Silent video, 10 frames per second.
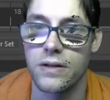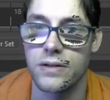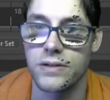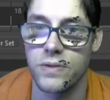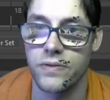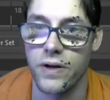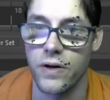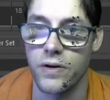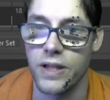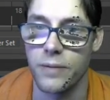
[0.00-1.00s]
So we've got
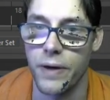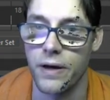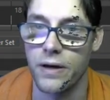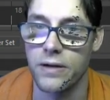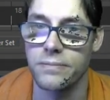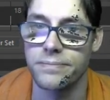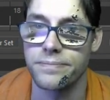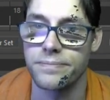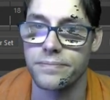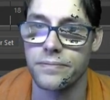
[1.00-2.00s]
our knee pad.
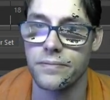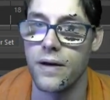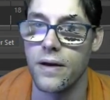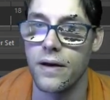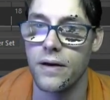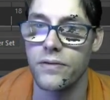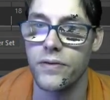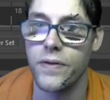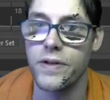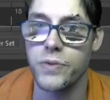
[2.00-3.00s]
And
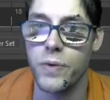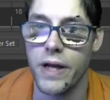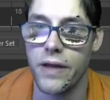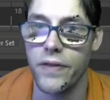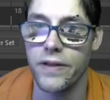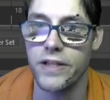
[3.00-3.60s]
for this one, I think that's